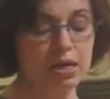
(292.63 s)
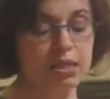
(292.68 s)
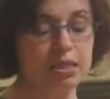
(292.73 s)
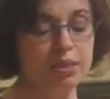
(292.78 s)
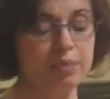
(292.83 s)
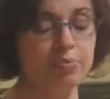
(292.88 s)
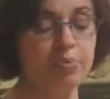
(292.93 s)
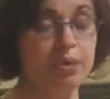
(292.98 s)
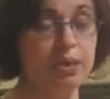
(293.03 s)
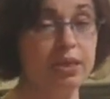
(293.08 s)

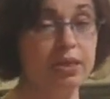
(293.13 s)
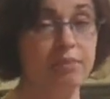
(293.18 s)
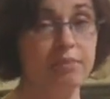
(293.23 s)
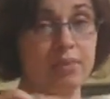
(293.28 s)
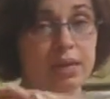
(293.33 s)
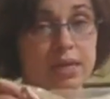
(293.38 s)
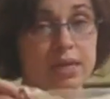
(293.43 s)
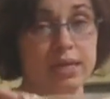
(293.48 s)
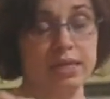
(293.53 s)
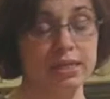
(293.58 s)
to put
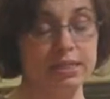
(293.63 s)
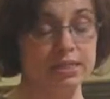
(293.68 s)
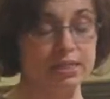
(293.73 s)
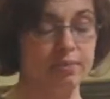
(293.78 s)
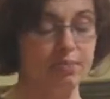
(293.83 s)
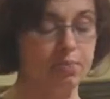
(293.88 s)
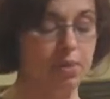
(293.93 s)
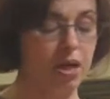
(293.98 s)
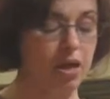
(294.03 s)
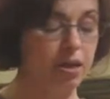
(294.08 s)
them in a
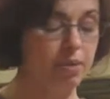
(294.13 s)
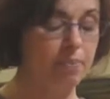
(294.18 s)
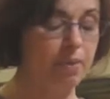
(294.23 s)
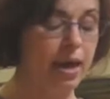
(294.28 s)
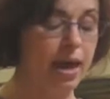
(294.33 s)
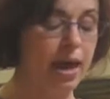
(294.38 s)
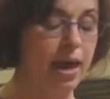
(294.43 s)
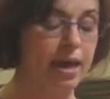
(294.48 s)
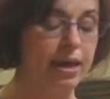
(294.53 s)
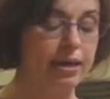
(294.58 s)
Ziploc
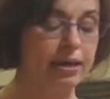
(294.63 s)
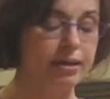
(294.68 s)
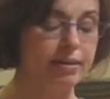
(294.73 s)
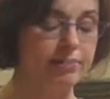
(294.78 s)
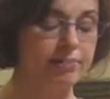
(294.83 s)
bag